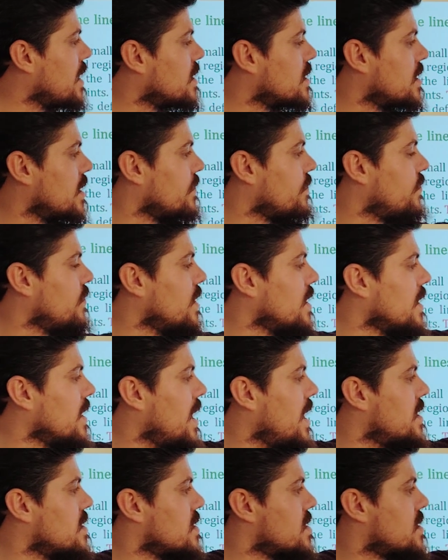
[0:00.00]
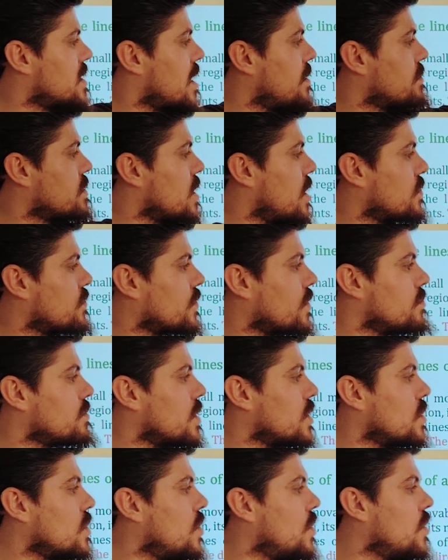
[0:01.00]
part, the field lines comes out from
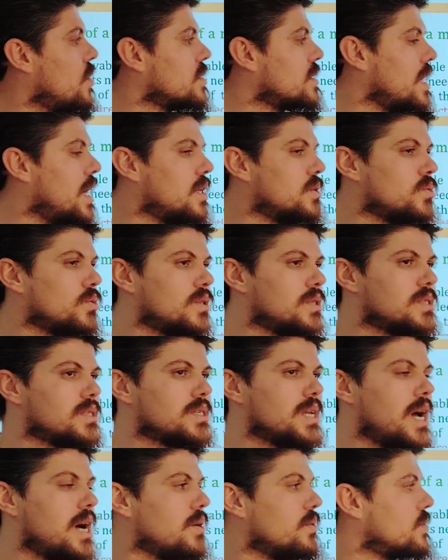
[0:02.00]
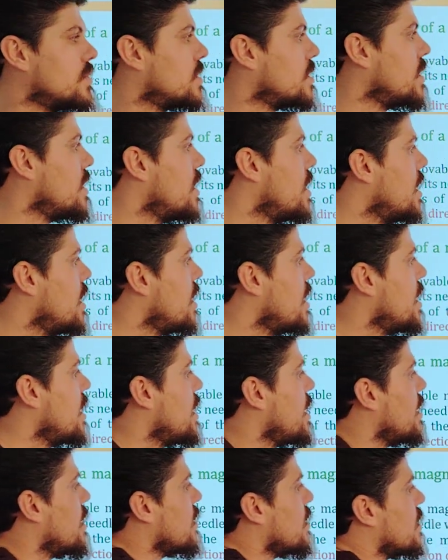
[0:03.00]
the north and to the south.
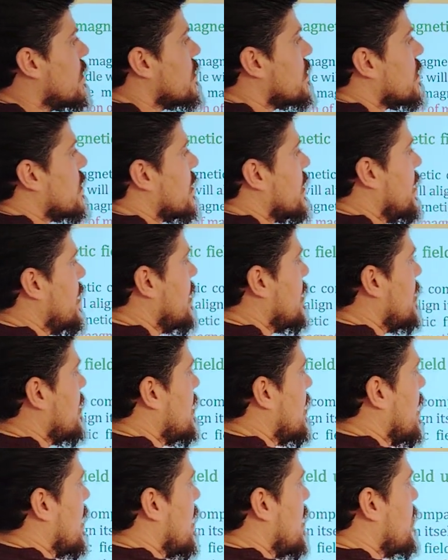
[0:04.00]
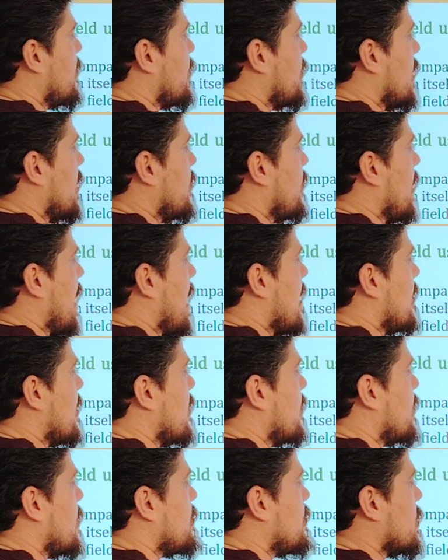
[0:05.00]
Here,
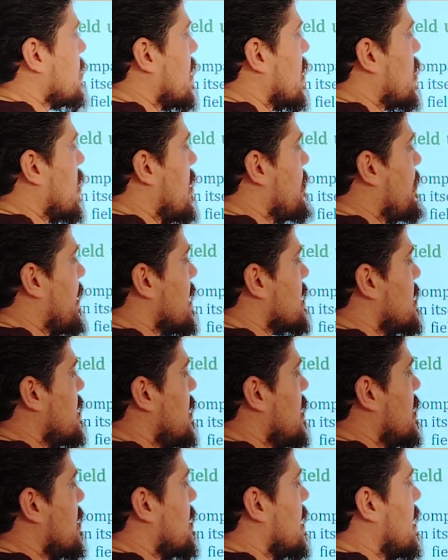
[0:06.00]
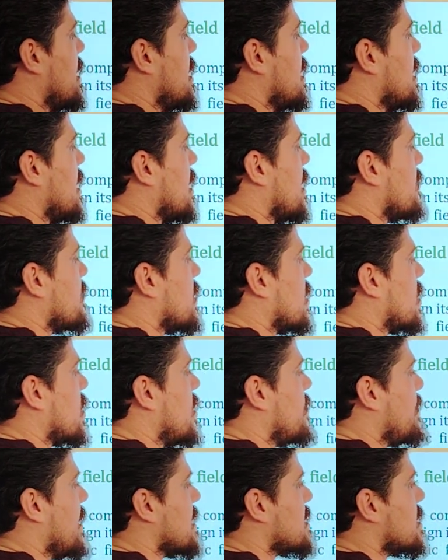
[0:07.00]
if you put the compass here, the needle of the
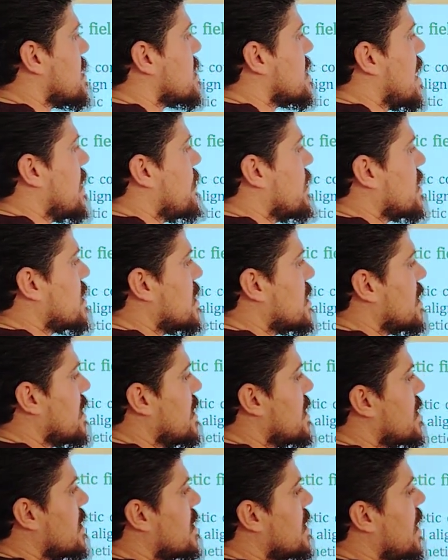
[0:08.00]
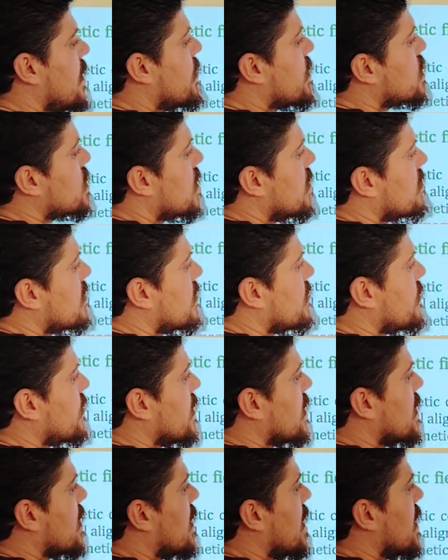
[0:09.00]
compass is directed in the direction of the
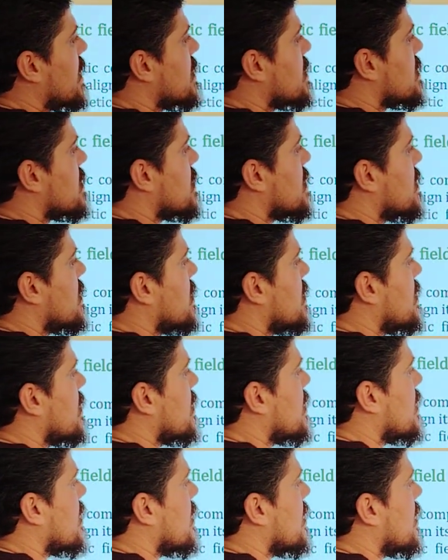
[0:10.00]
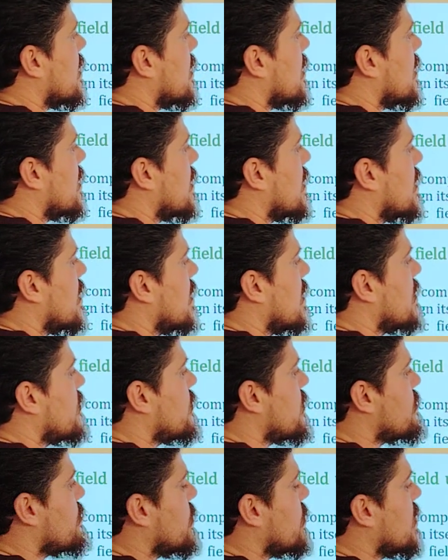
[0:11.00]
field lines.
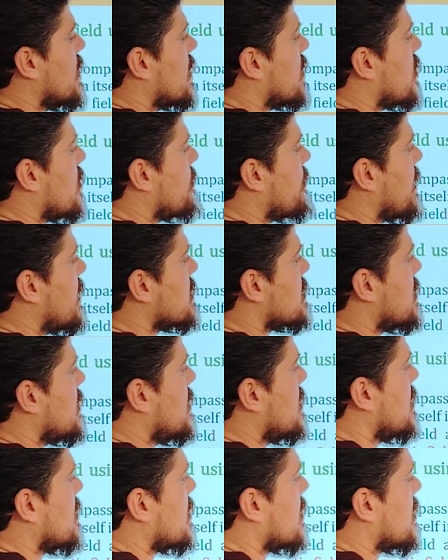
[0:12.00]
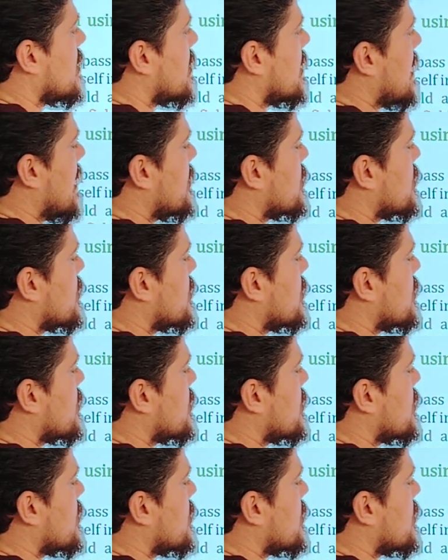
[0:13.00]
If you put the compass here, the